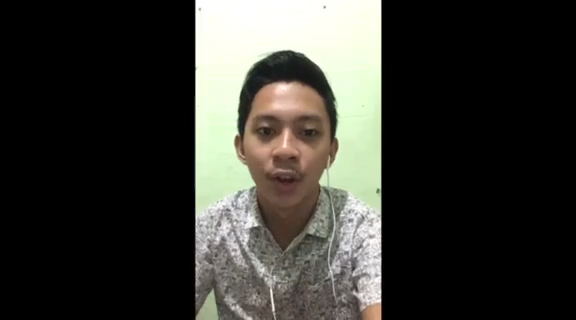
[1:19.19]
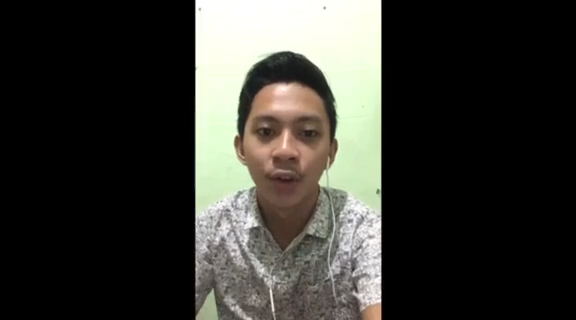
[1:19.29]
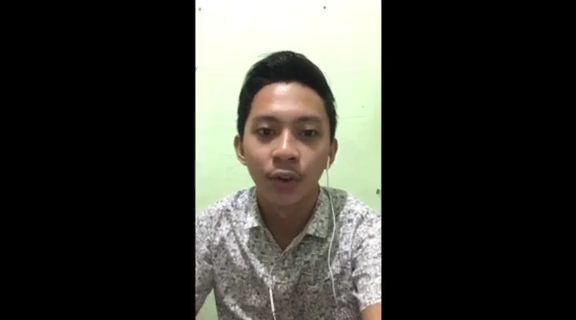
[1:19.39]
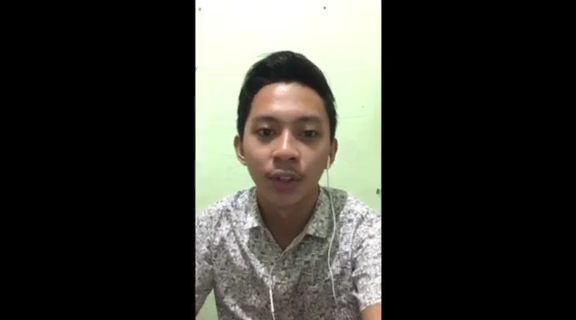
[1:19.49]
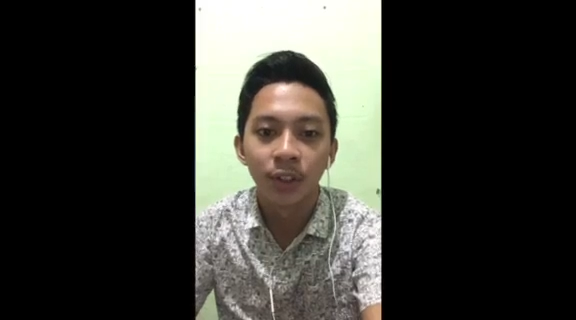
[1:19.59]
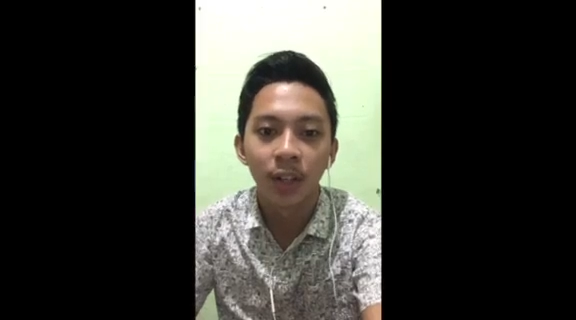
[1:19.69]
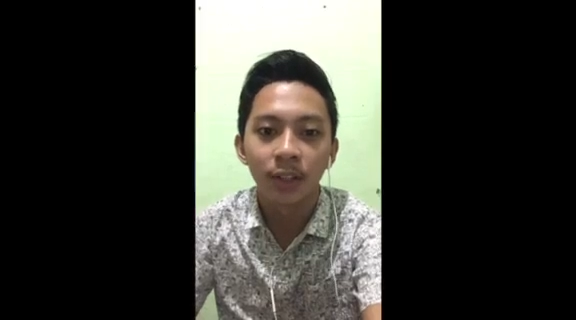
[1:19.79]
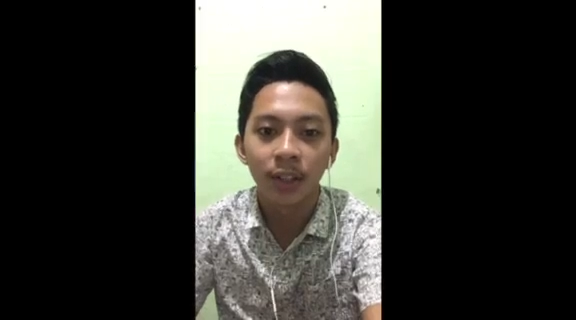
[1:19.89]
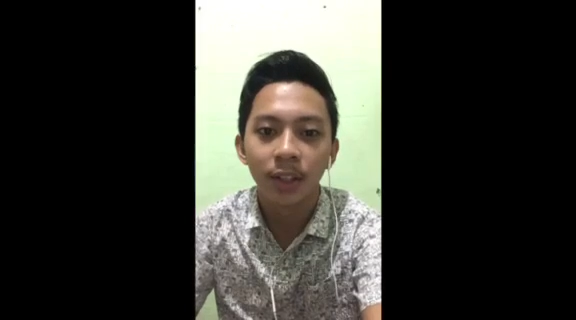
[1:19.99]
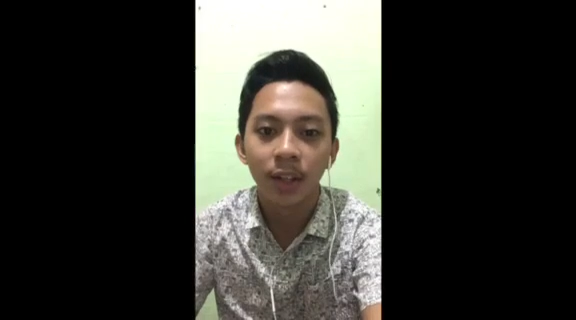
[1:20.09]
resulting
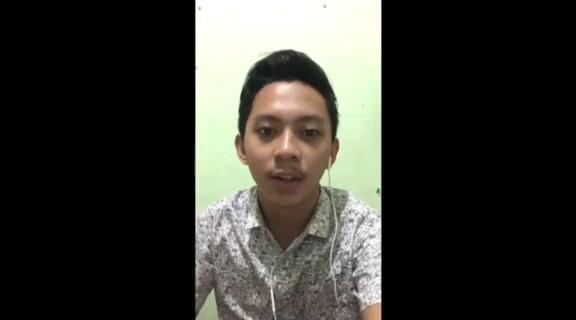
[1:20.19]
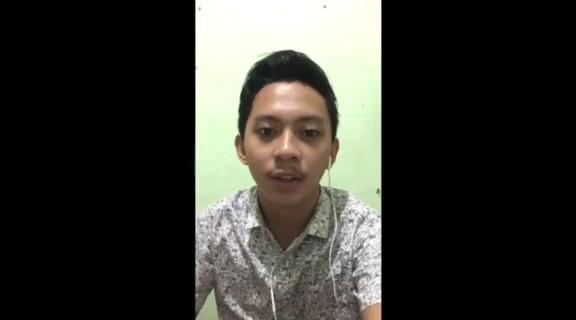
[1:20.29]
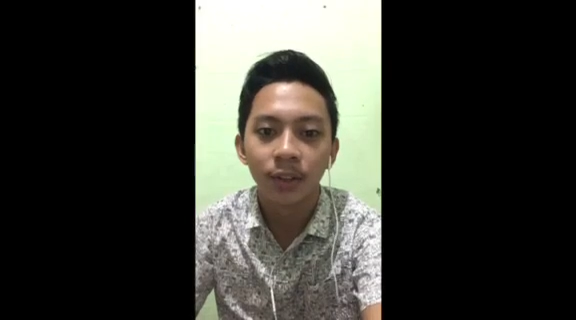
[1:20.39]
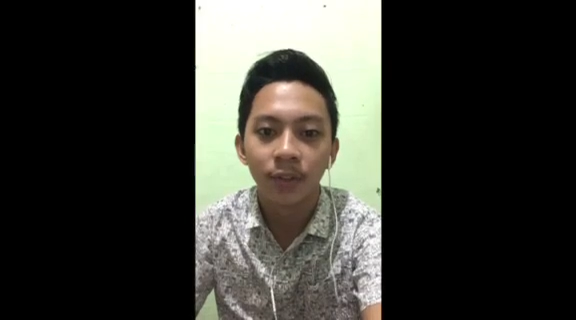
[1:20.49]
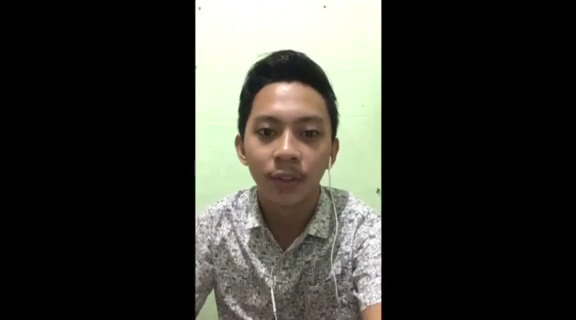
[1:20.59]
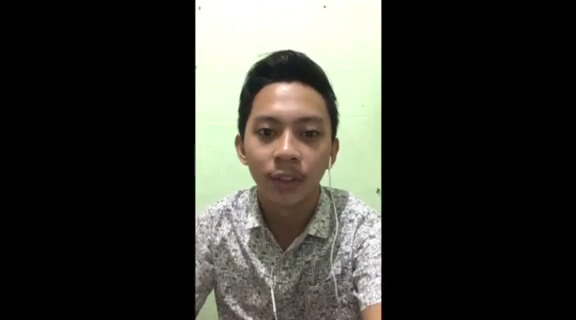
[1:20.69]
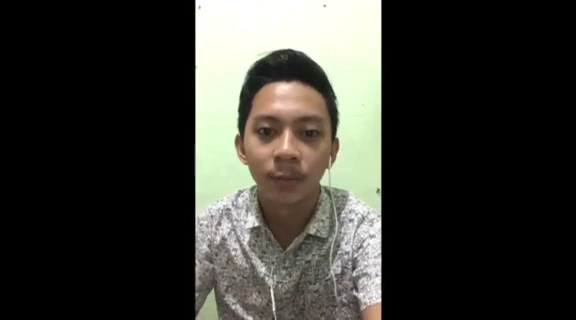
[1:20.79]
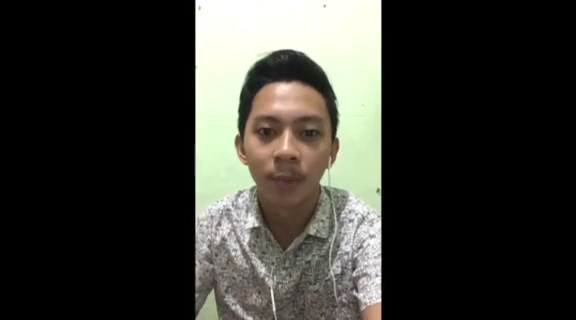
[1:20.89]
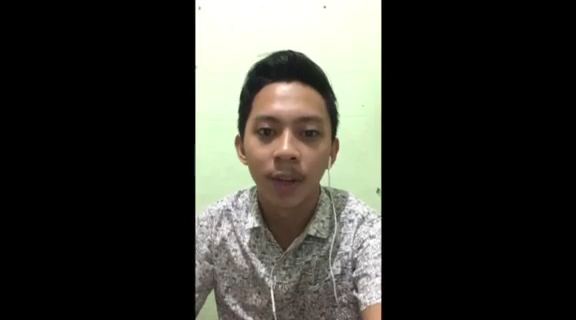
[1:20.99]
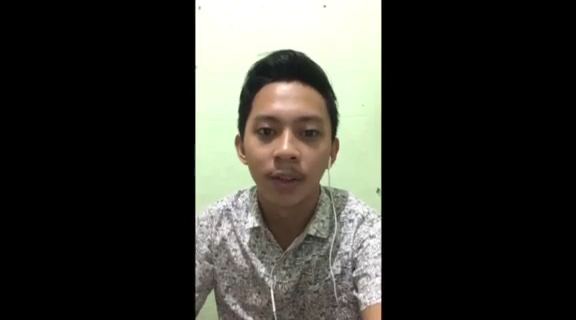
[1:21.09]
in a loss of
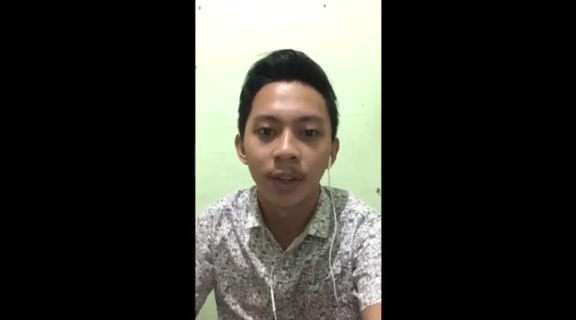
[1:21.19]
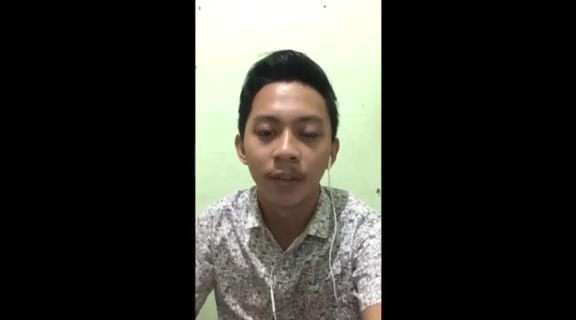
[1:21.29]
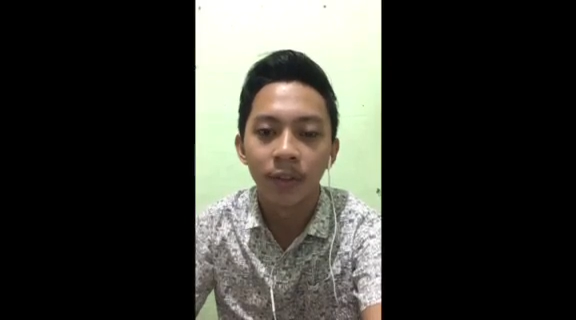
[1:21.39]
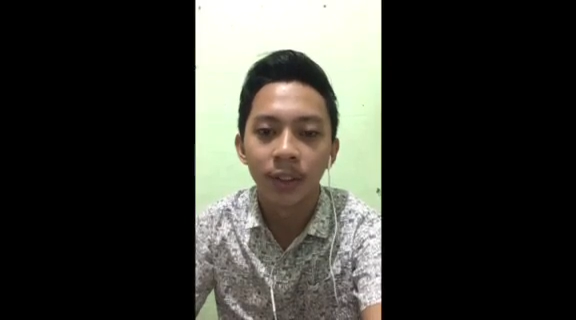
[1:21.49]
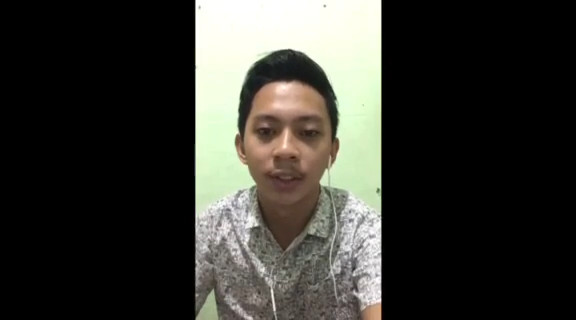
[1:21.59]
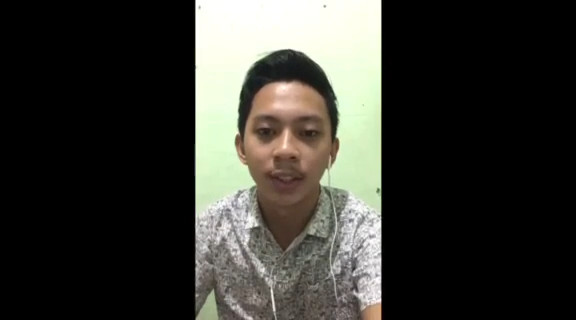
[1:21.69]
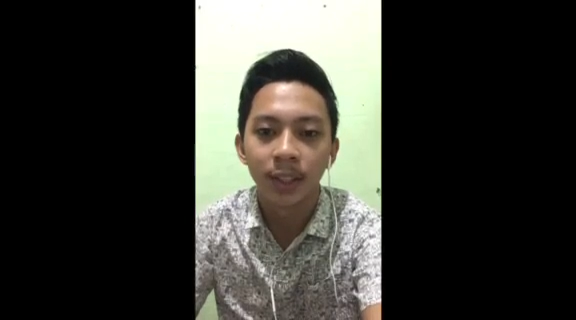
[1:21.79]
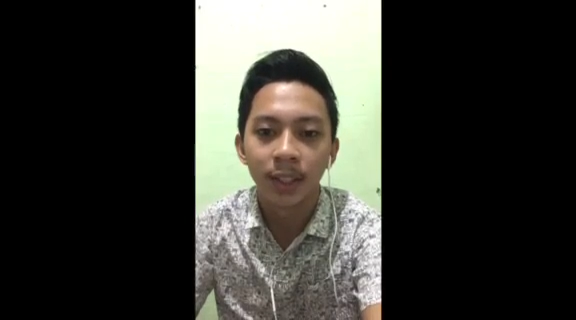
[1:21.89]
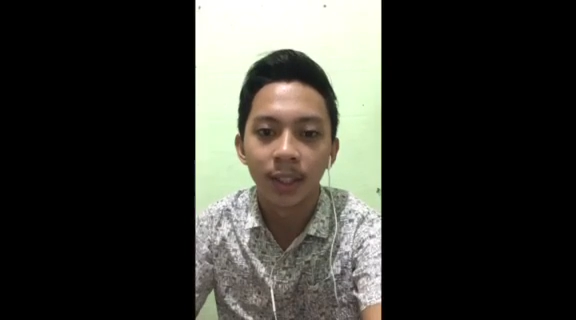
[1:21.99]
biodiversity.